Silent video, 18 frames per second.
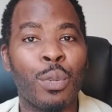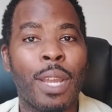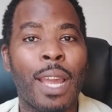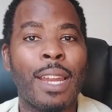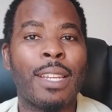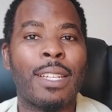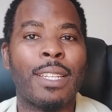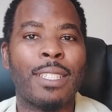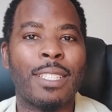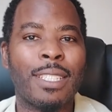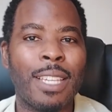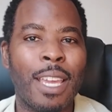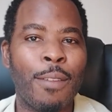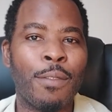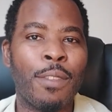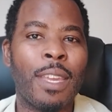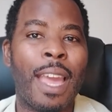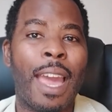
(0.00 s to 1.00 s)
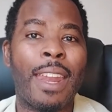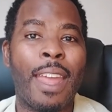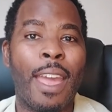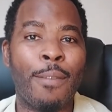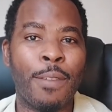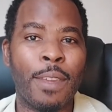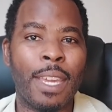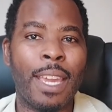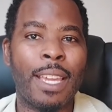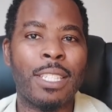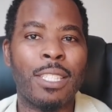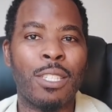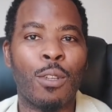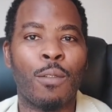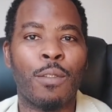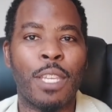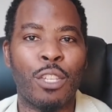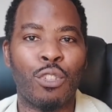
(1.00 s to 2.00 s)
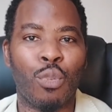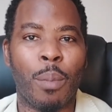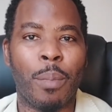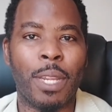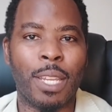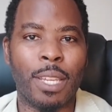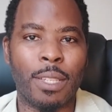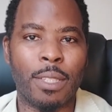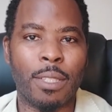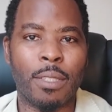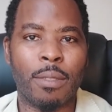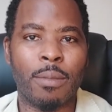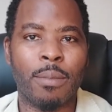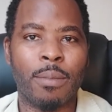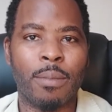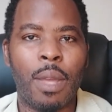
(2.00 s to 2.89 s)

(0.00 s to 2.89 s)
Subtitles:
regarding the safety and efficacy of these remedies.